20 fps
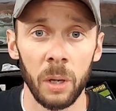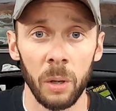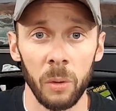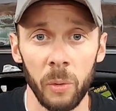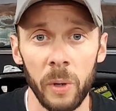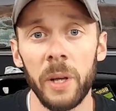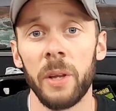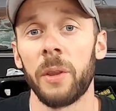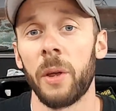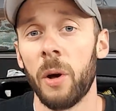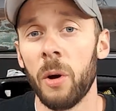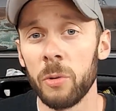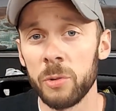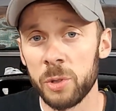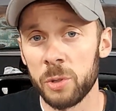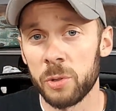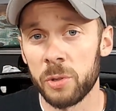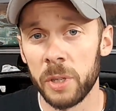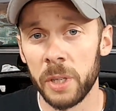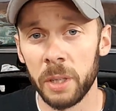Well, the
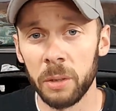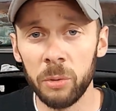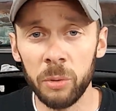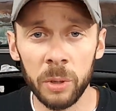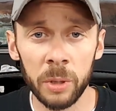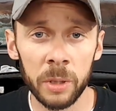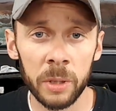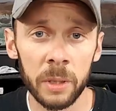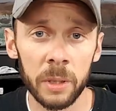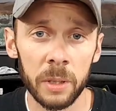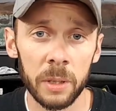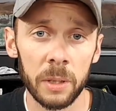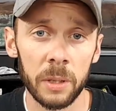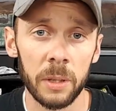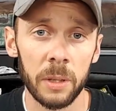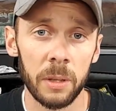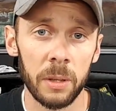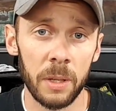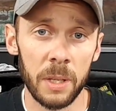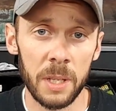holes are drilled.
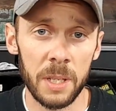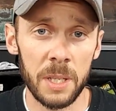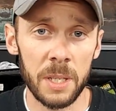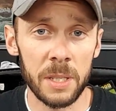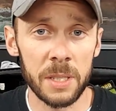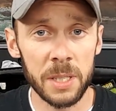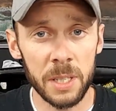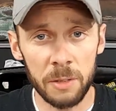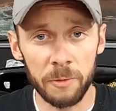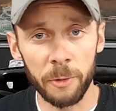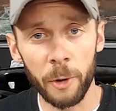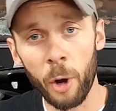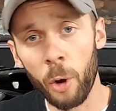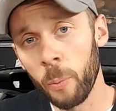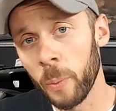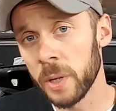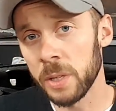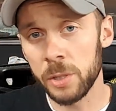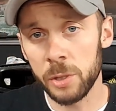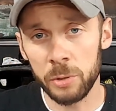The seat
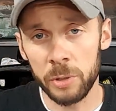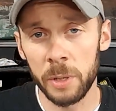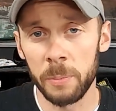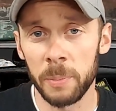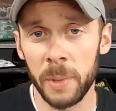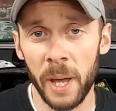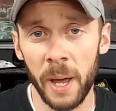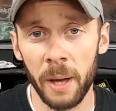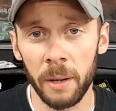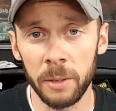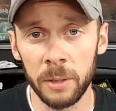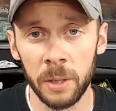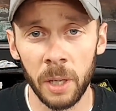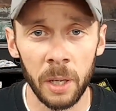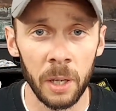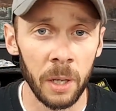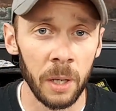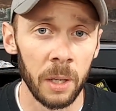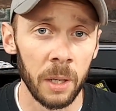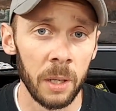foam is trimmed down.
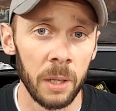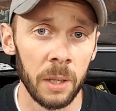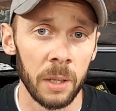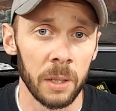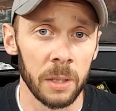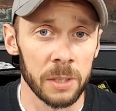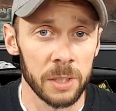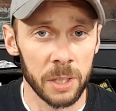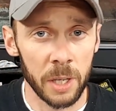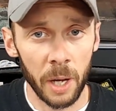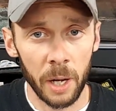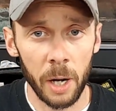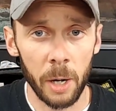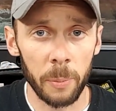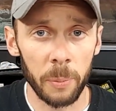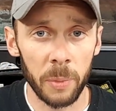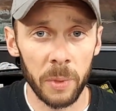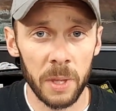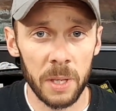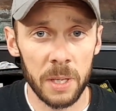Let's cut
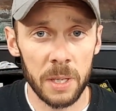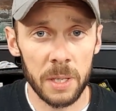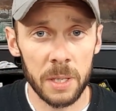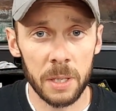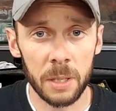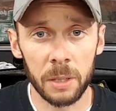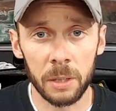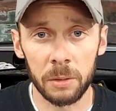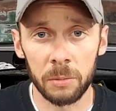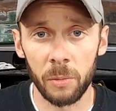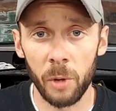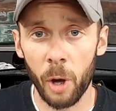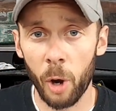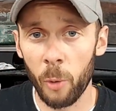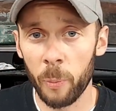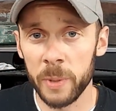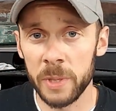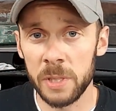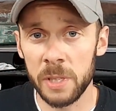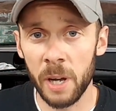up the
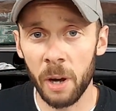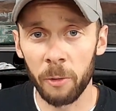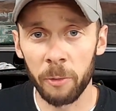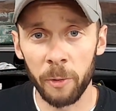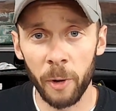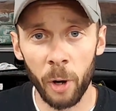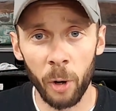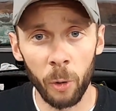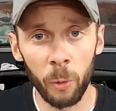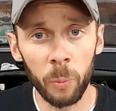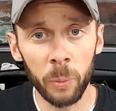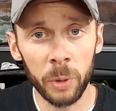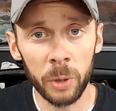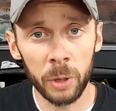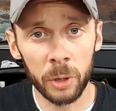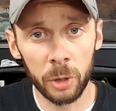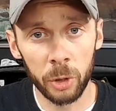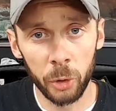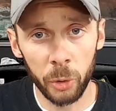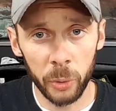open cell foam,
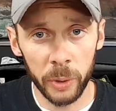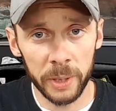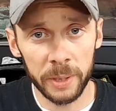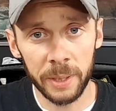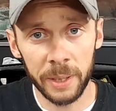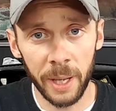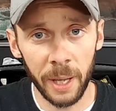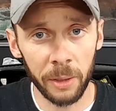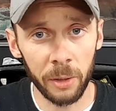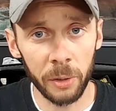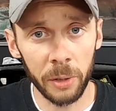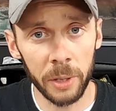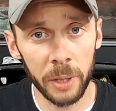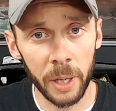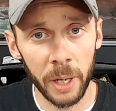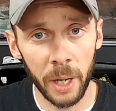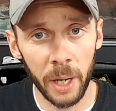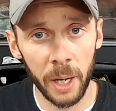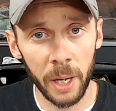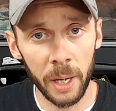glue it together,
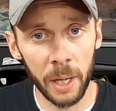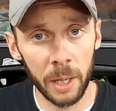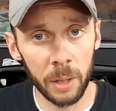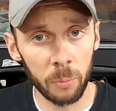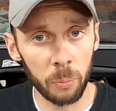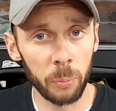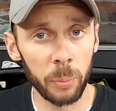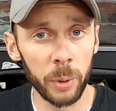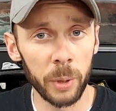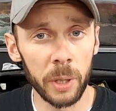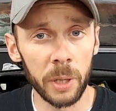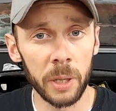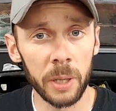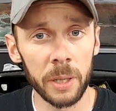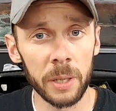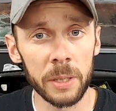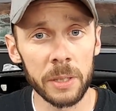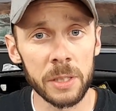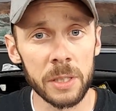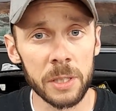and put it
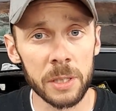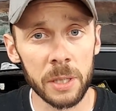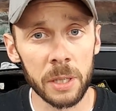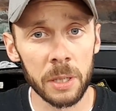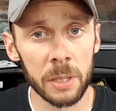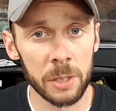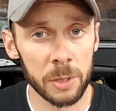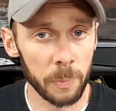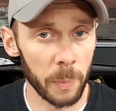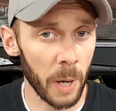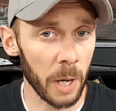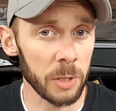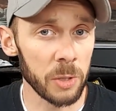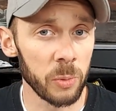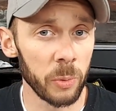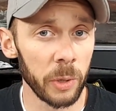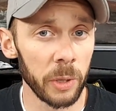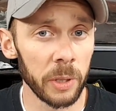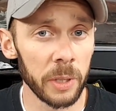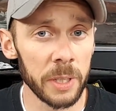in its spots
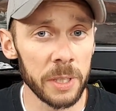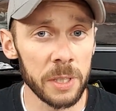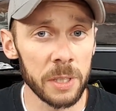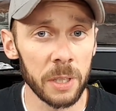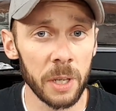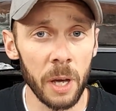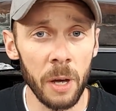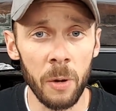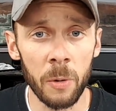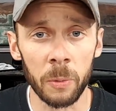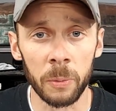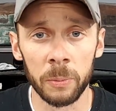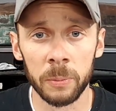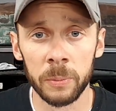where it needs to go.